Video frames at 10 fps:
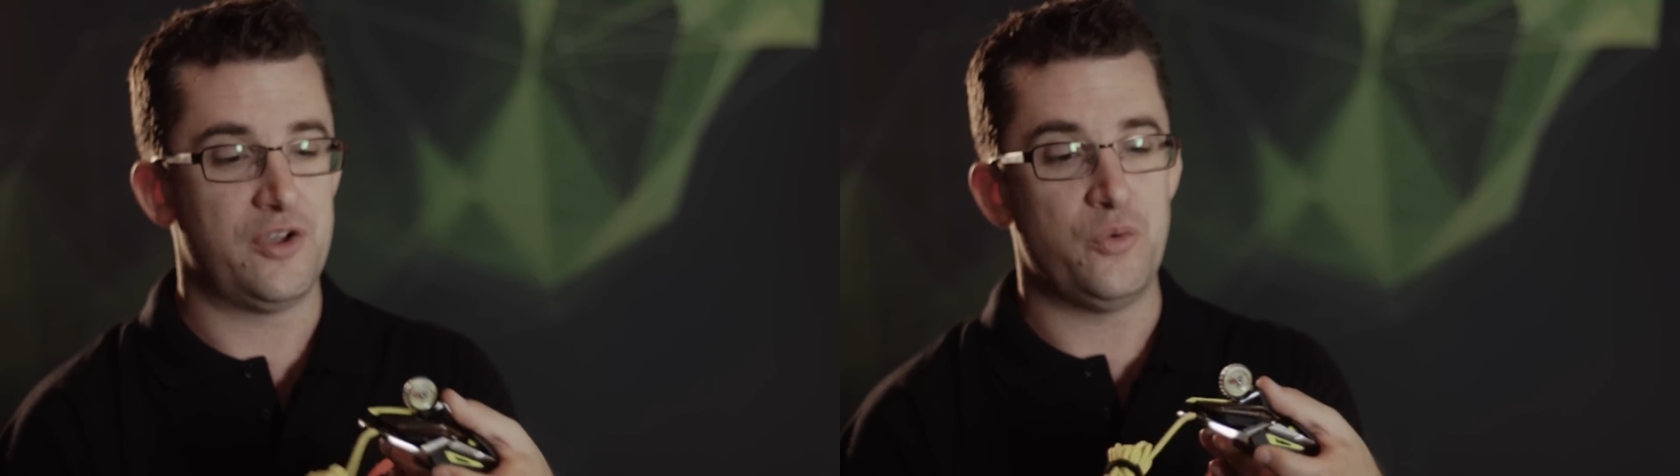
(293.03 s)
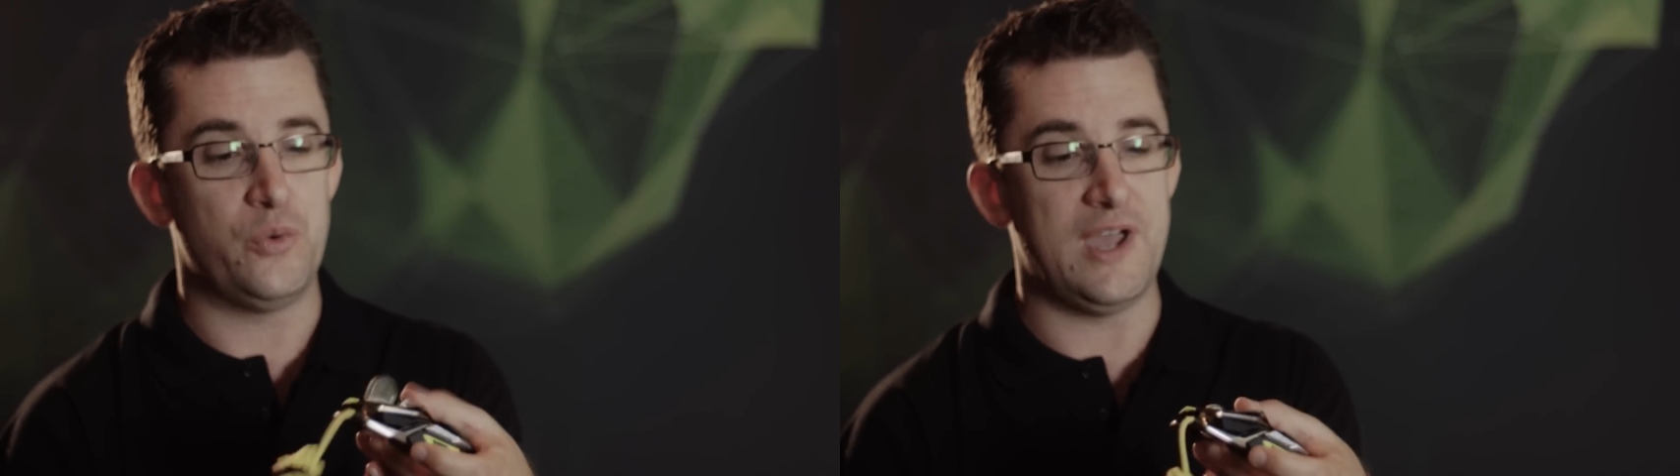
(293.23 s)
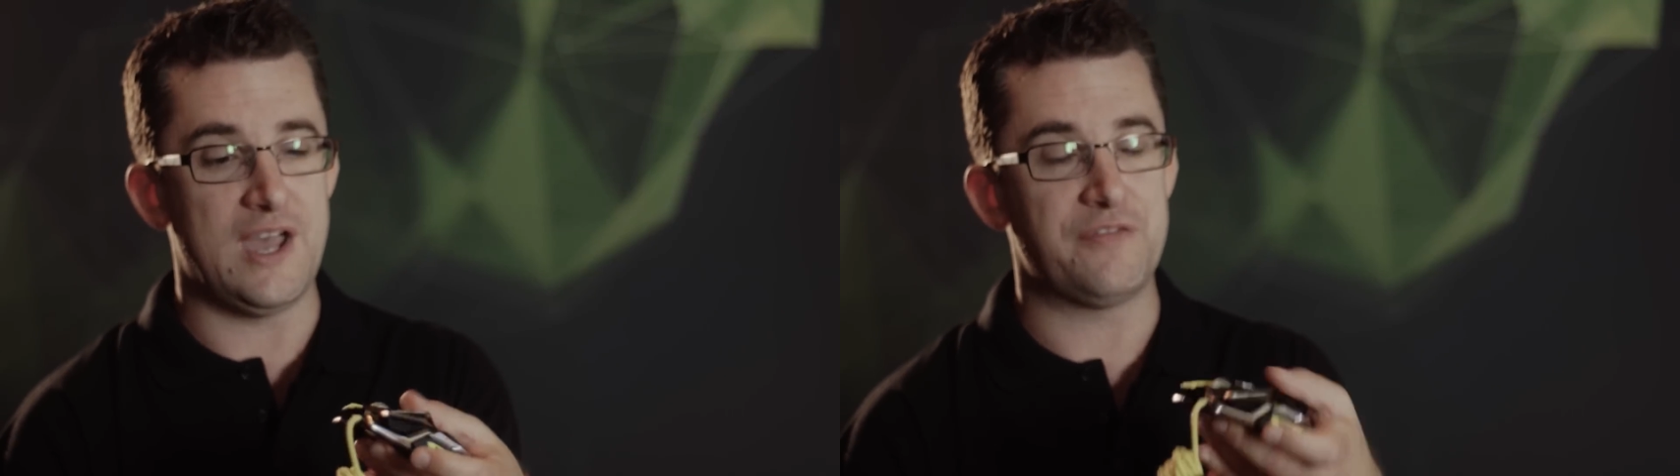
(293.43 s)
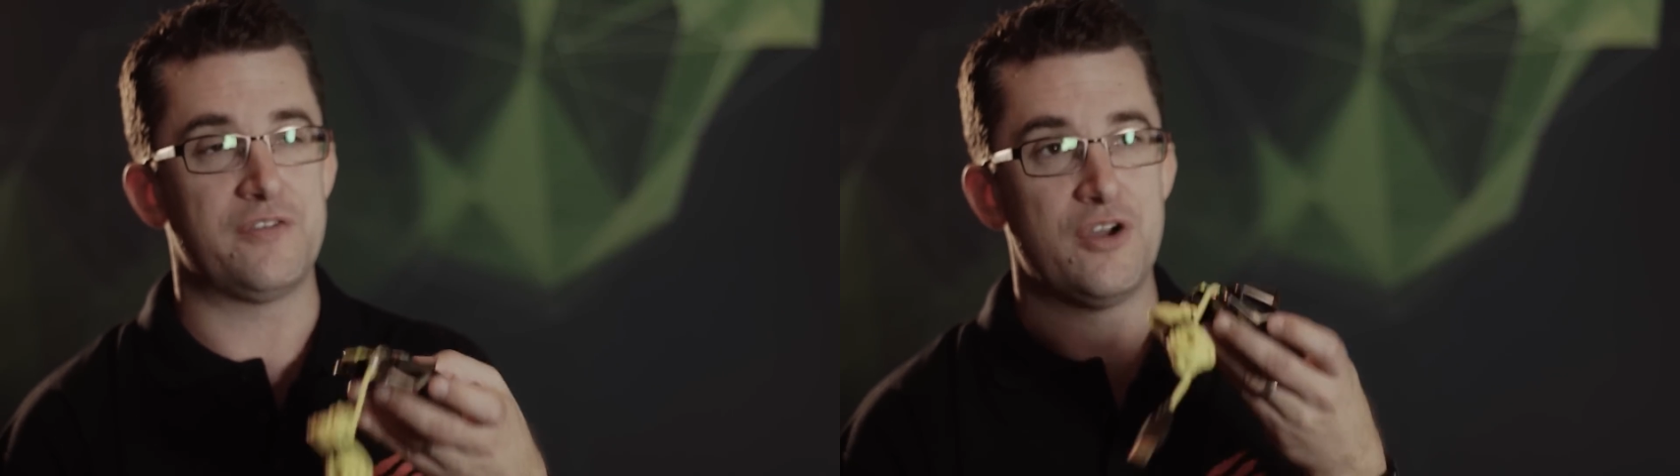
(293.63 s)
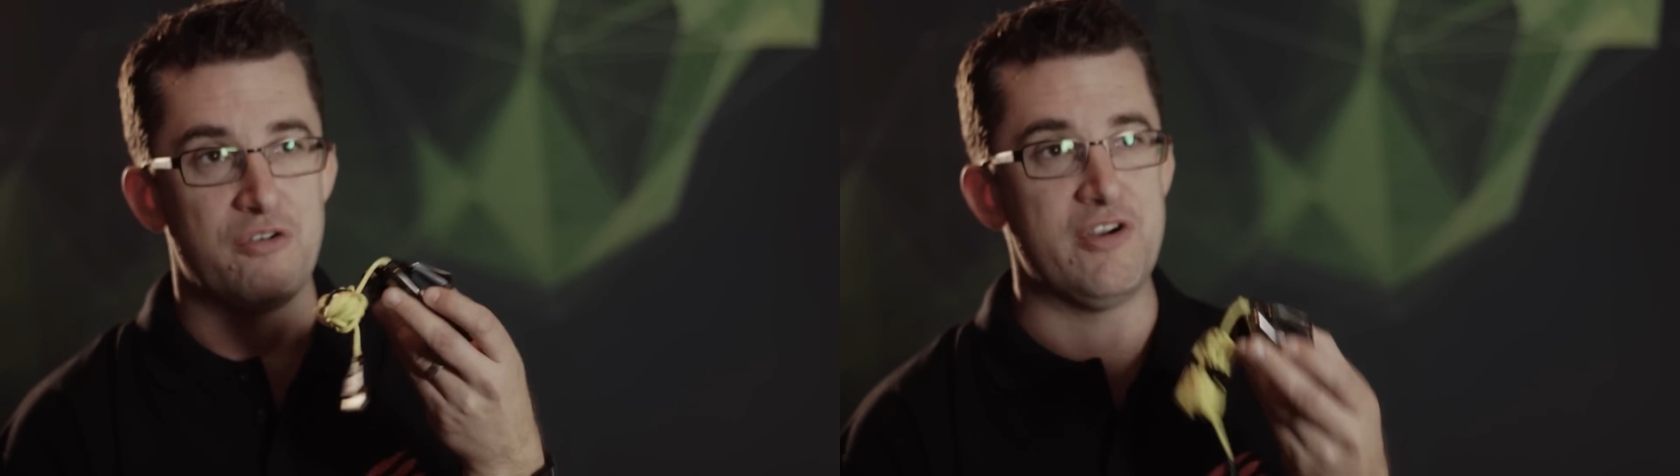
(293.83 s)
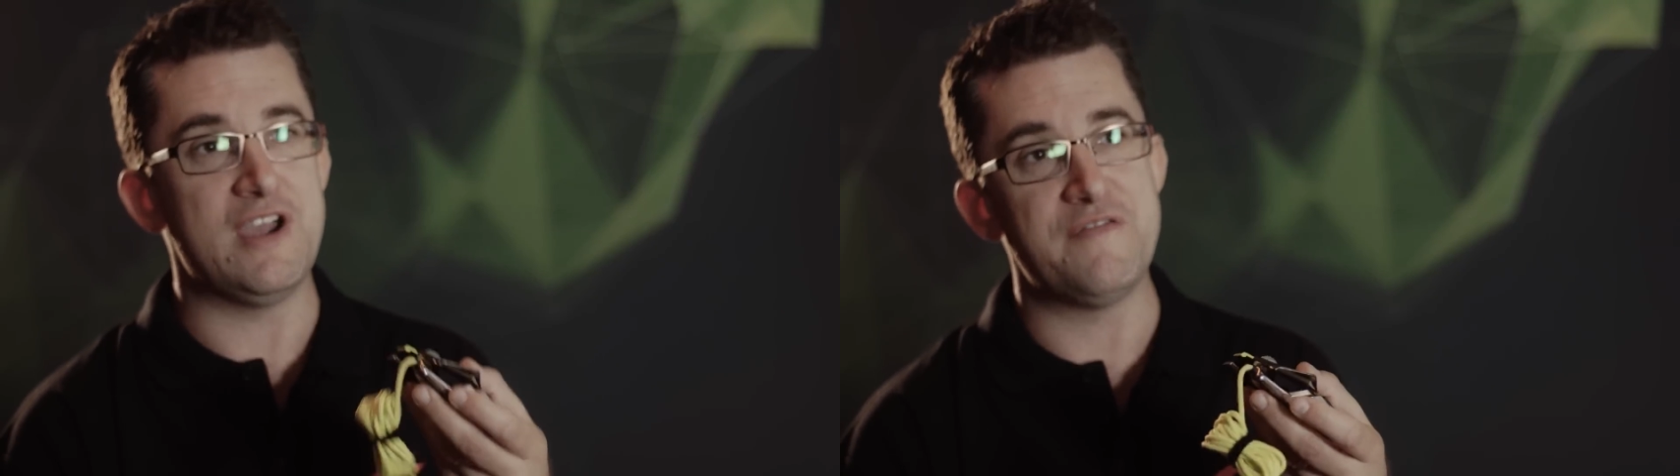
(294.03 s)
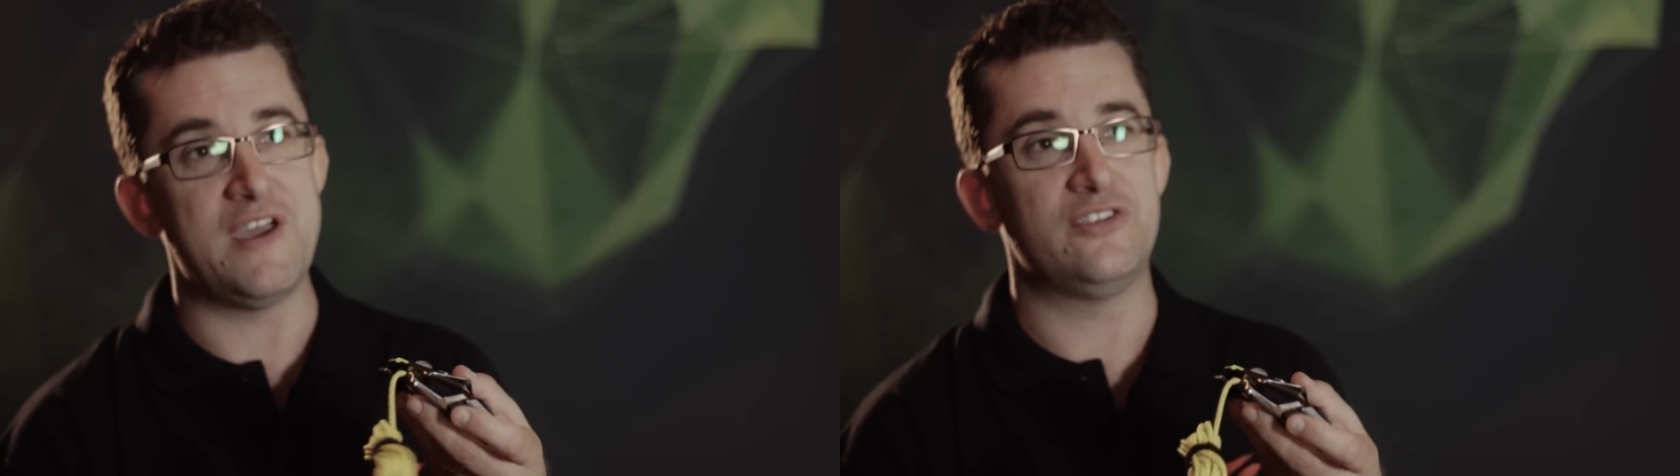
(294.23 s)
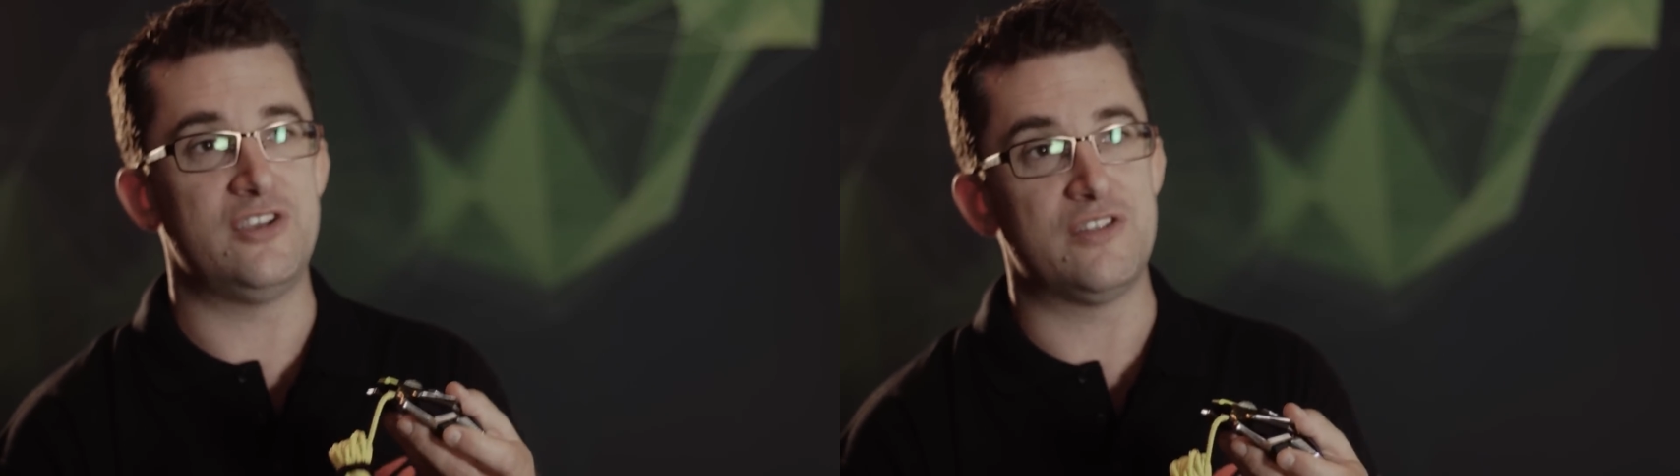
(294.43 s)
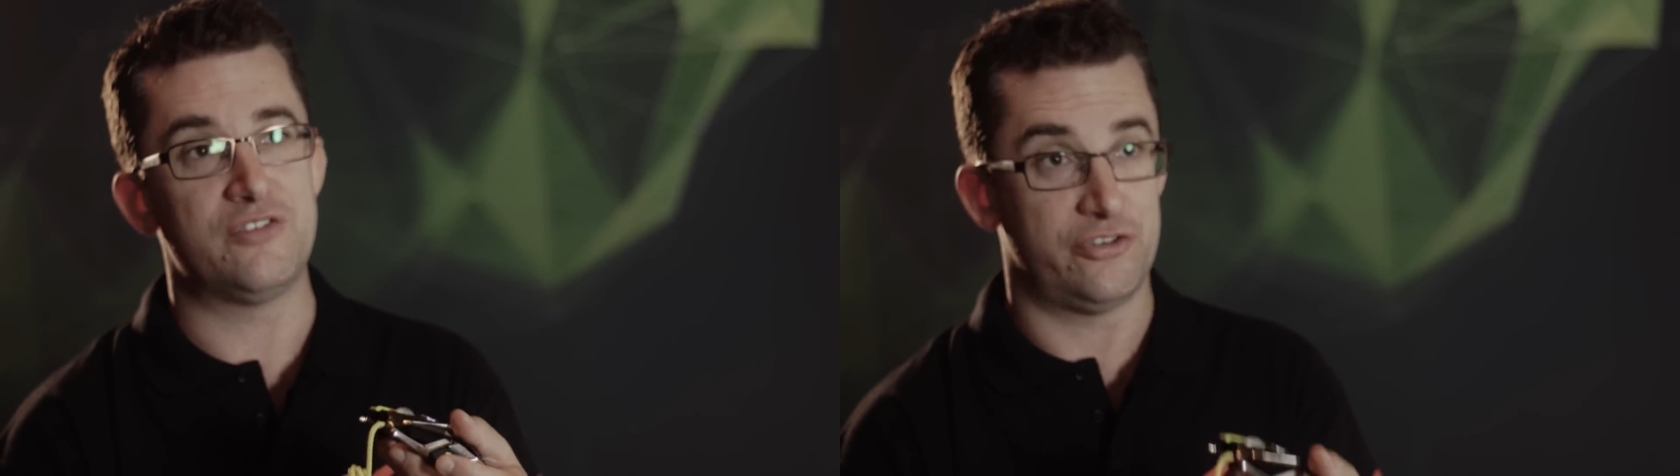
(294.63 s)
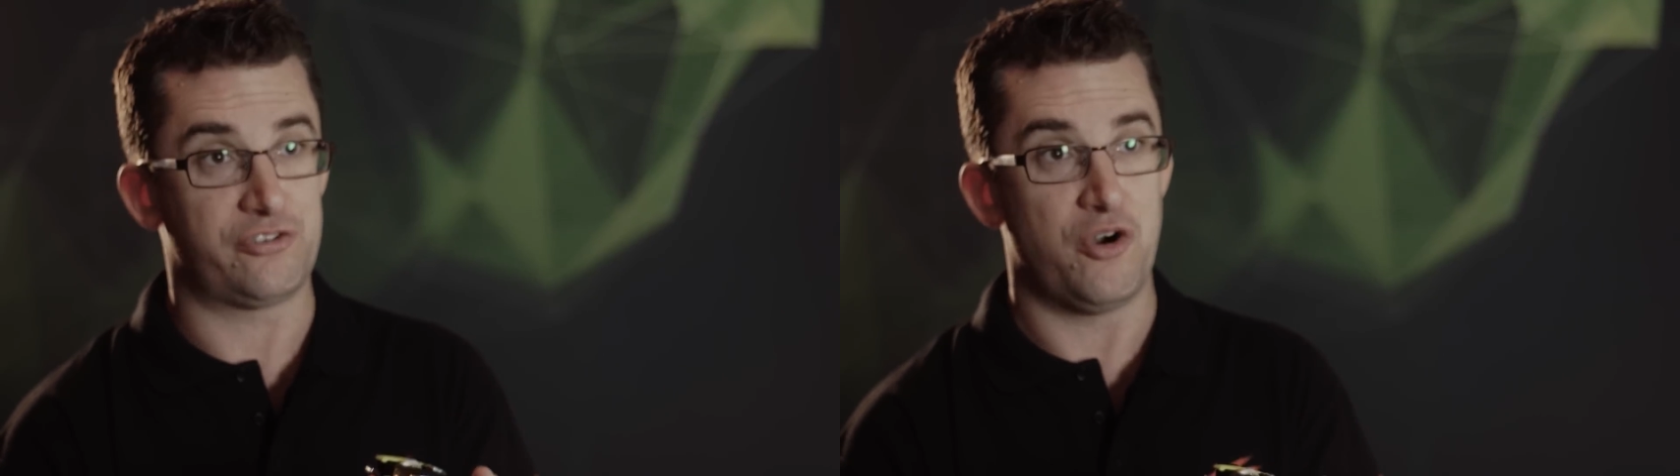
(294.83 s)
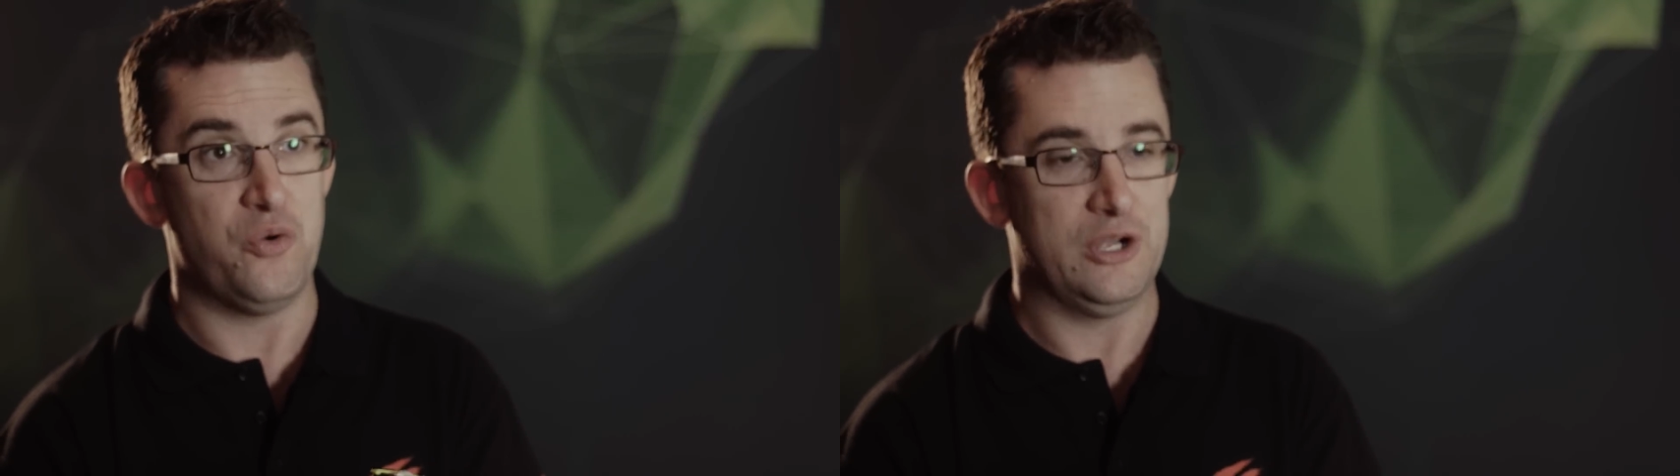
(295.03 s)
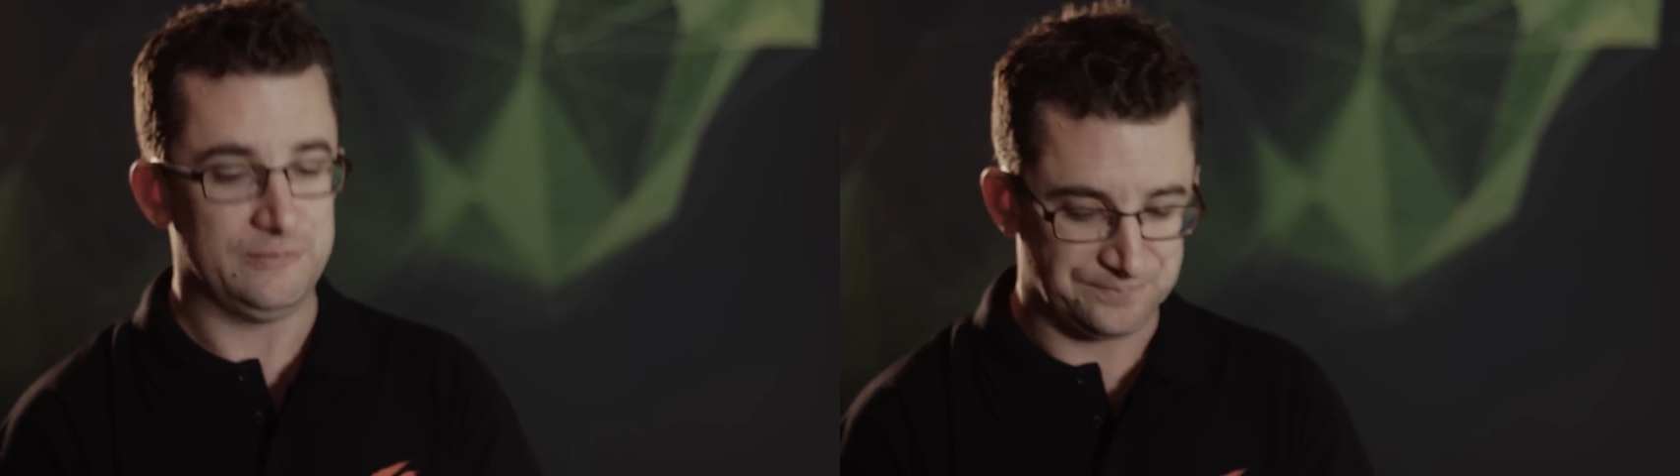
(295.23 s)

We have reinvented the scroll wheel.